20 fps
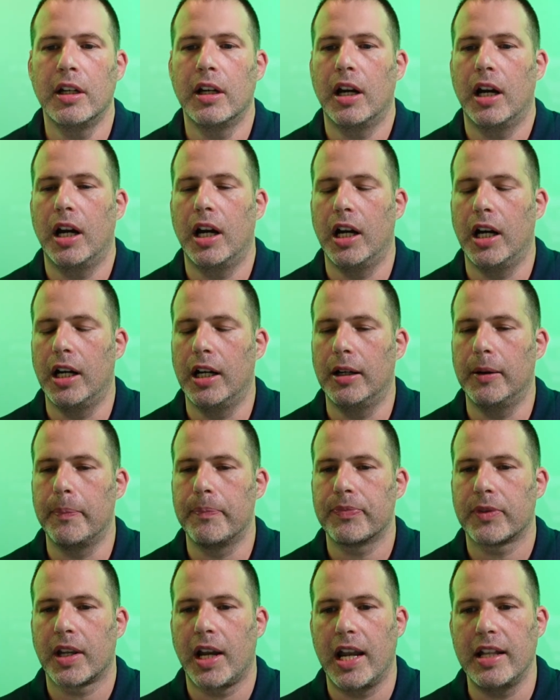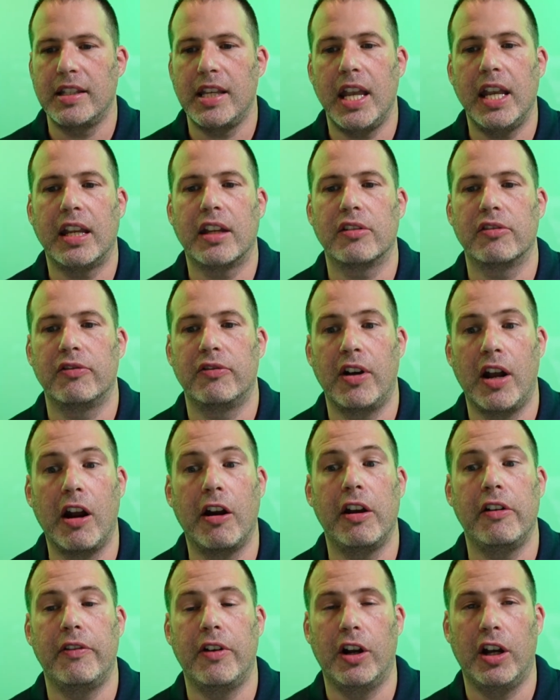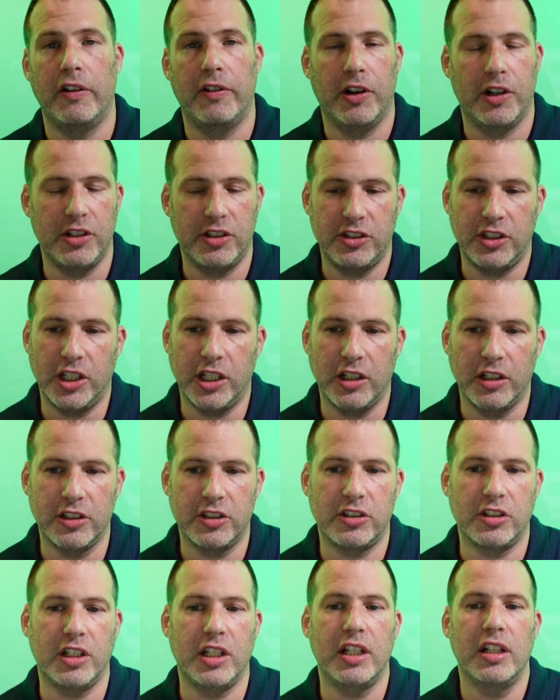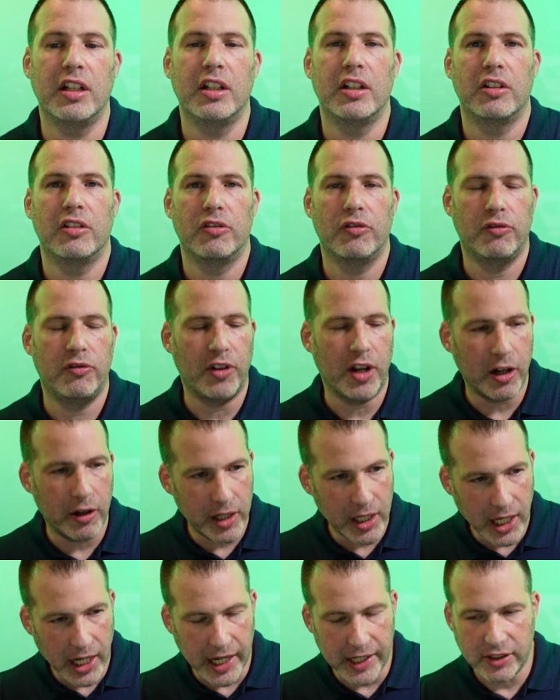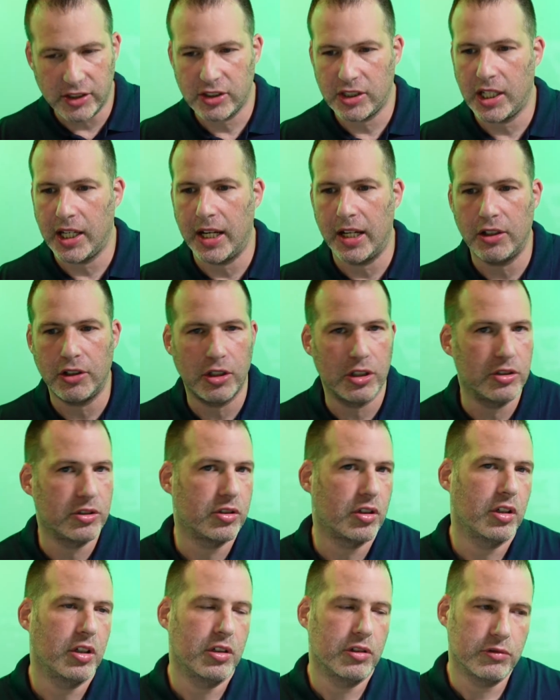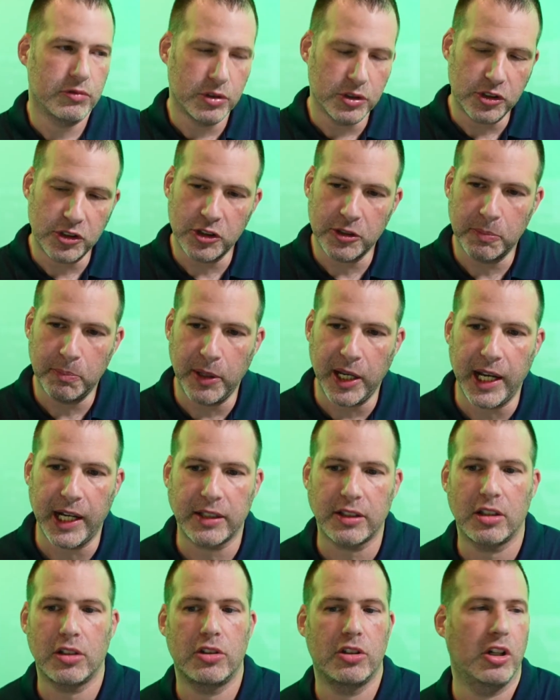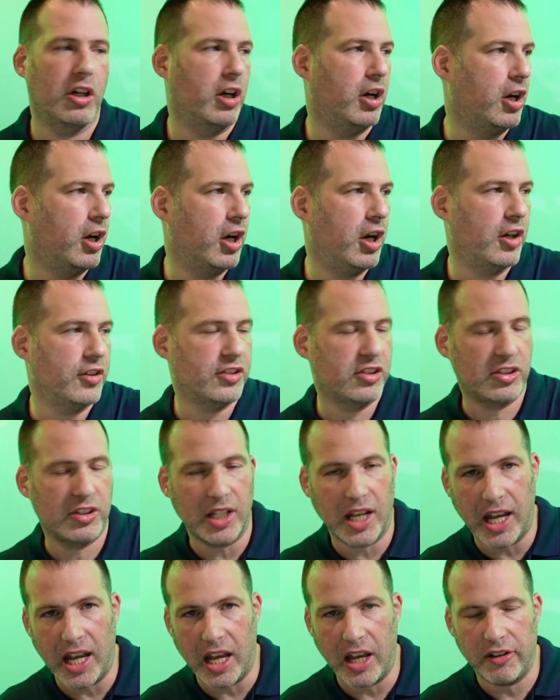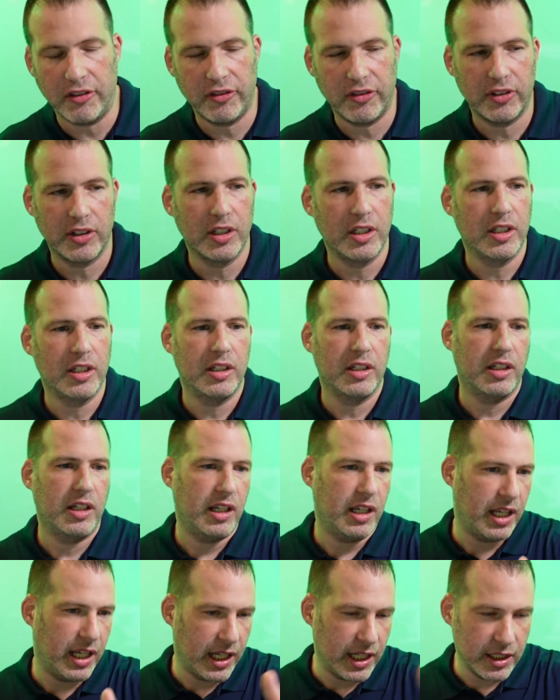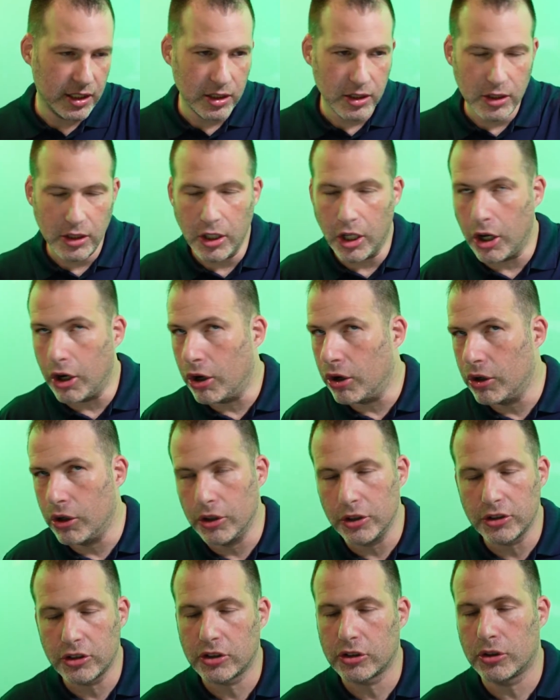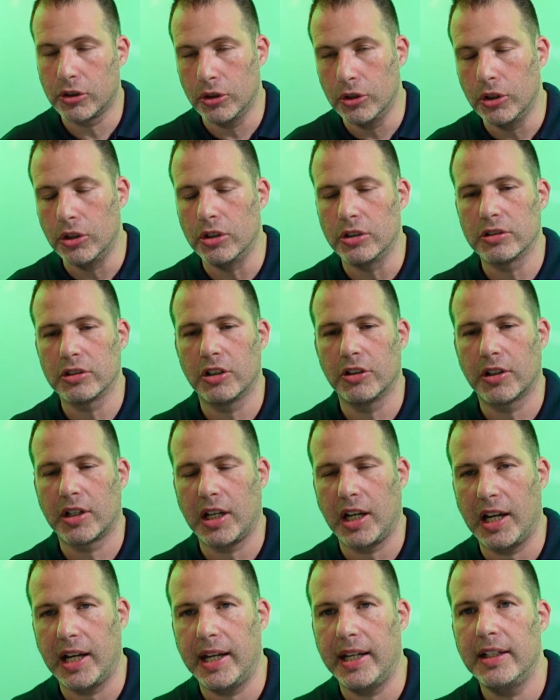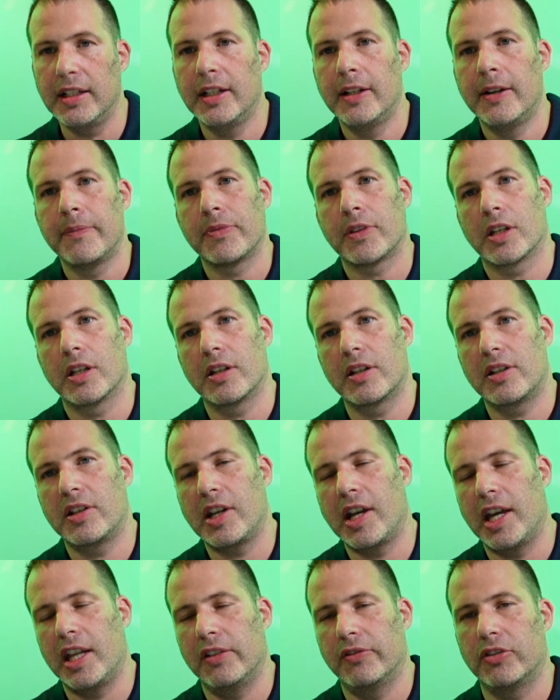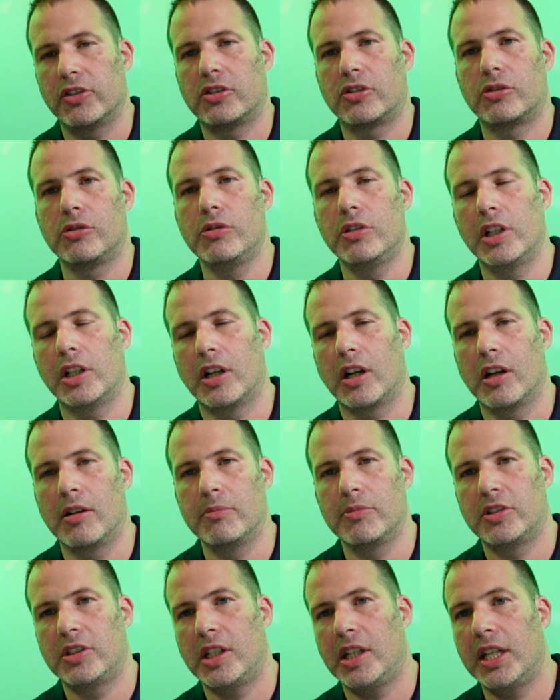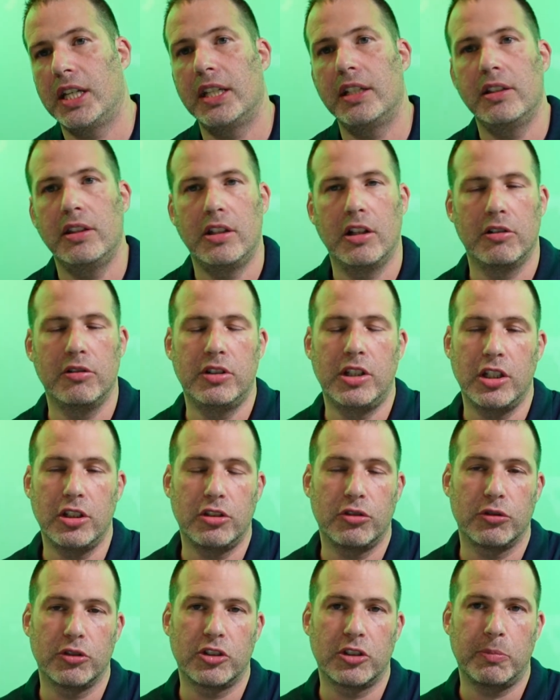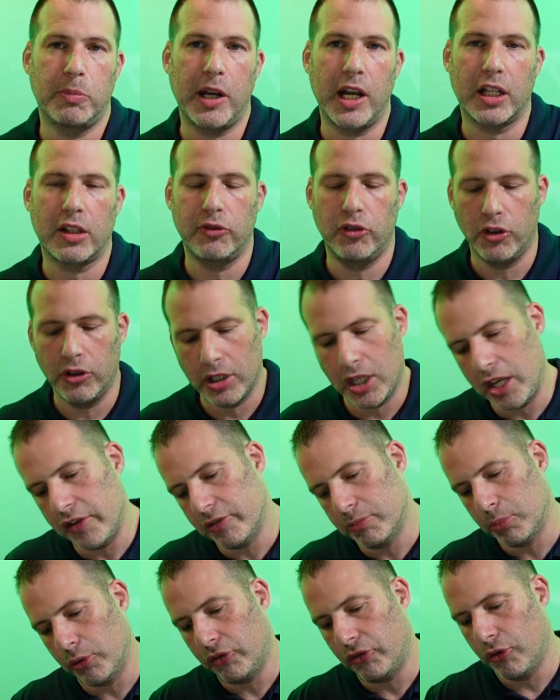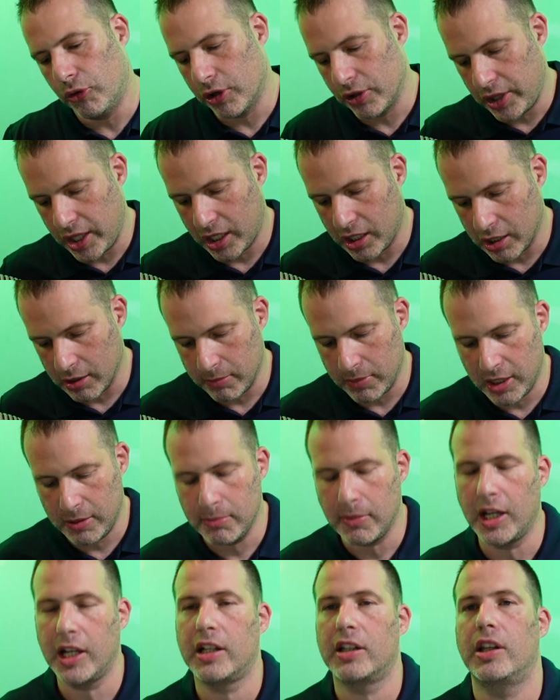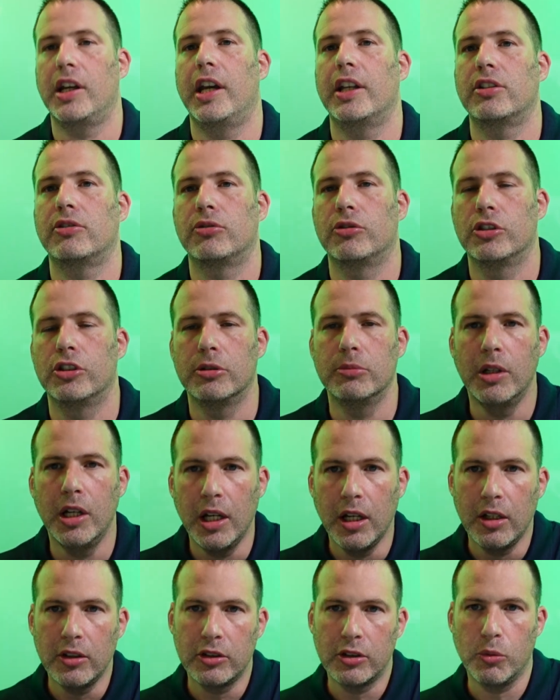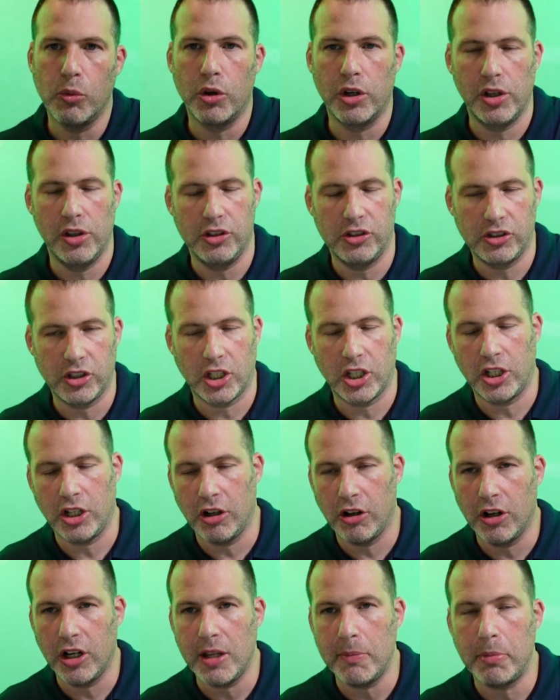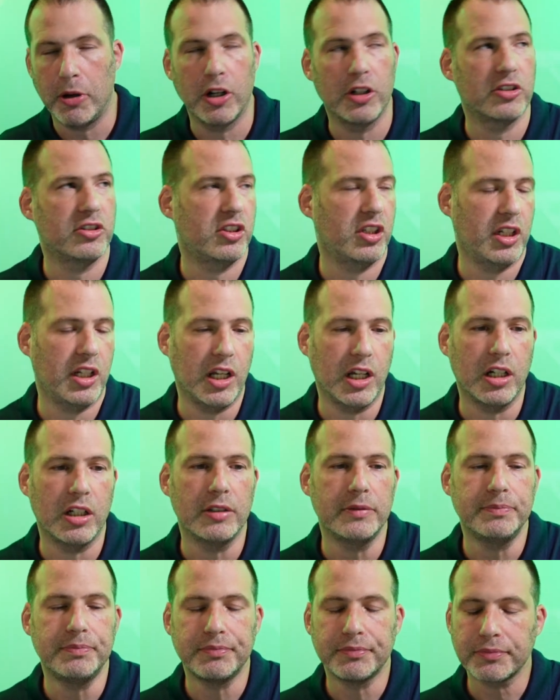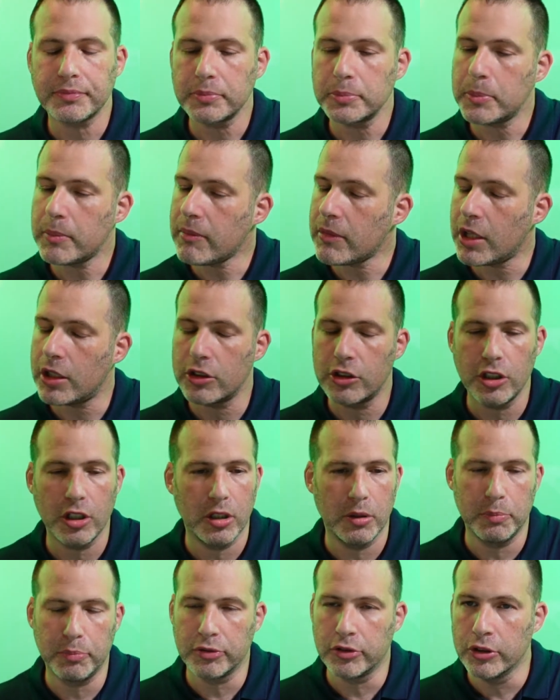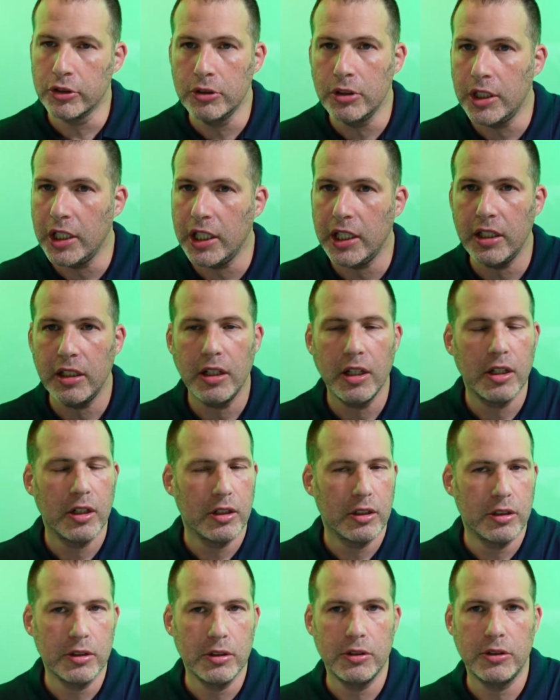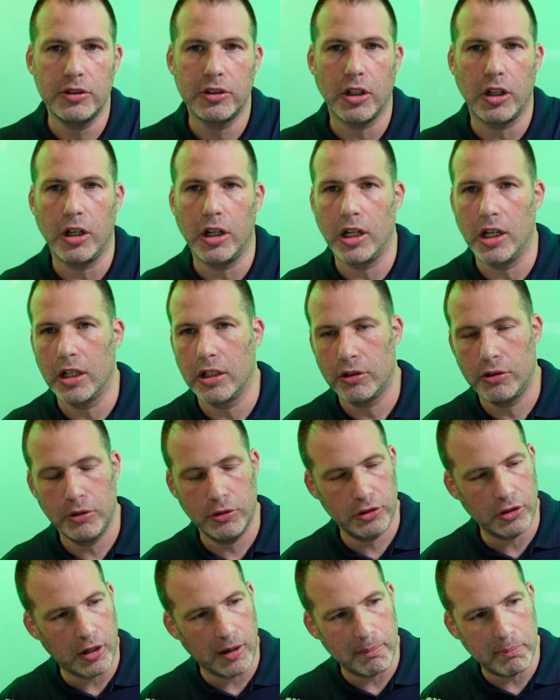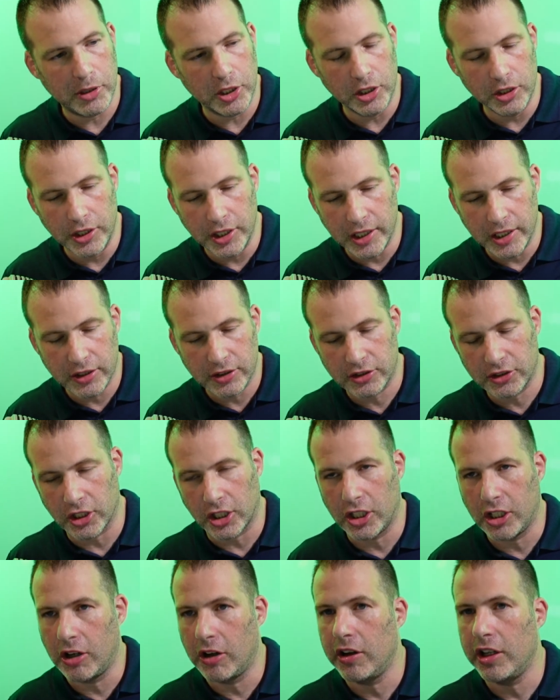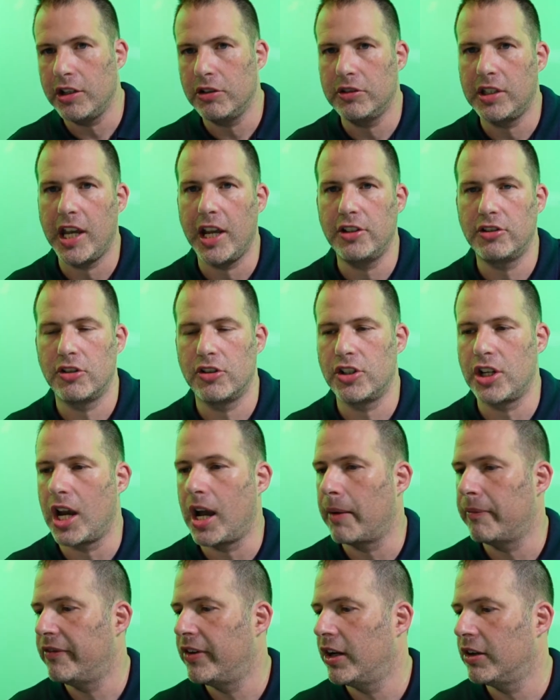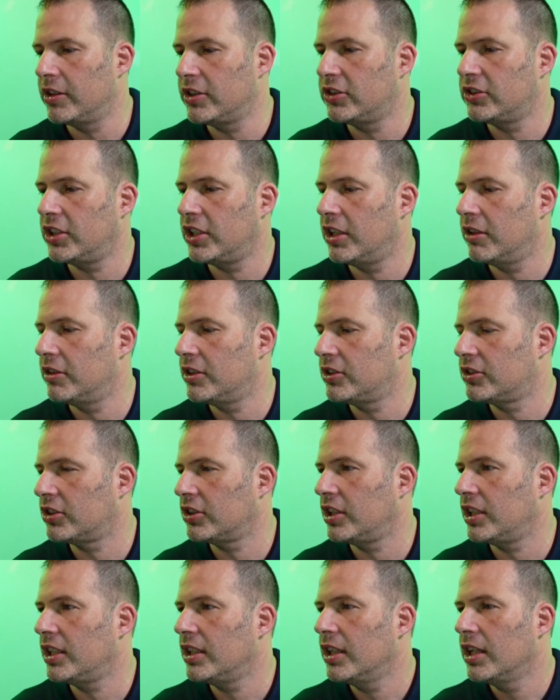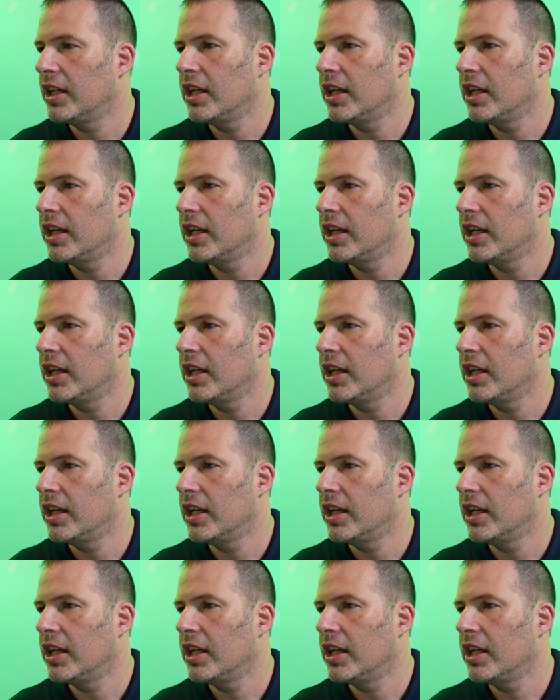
I take it very, very, very seriously. Very high standards. Respect to all staff in the whole school. Okay. Again, if a student comes in, they're disrespectful even before they come in my classroom, to one of the security personnel, to Prudy, who's our building security, who takes her job very seriously.